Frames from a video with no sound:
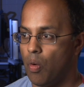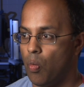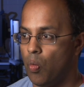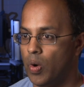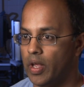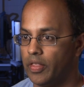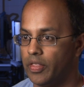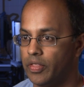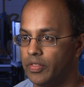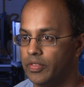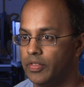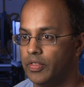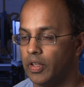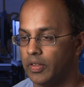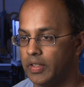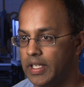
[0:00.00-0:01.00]
with
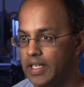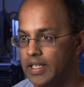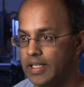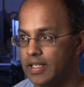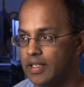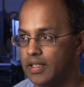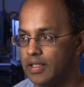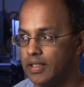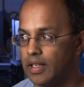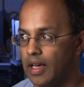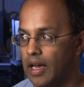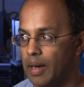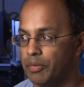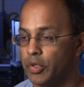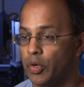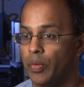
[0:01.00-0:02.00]
the least
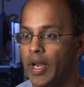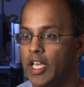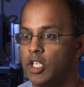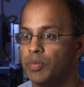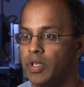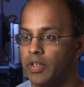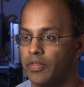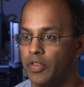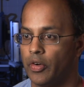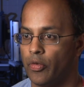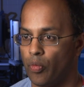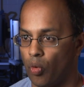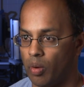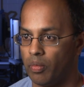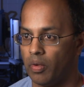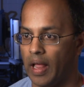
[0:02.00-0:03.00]
um, derangement of their
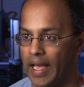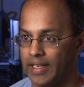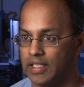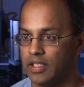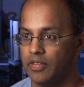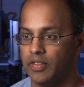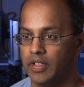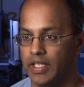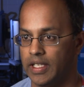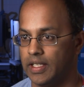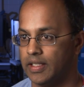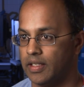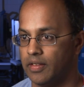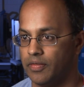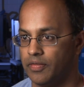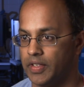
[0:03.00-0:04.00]
normal activities and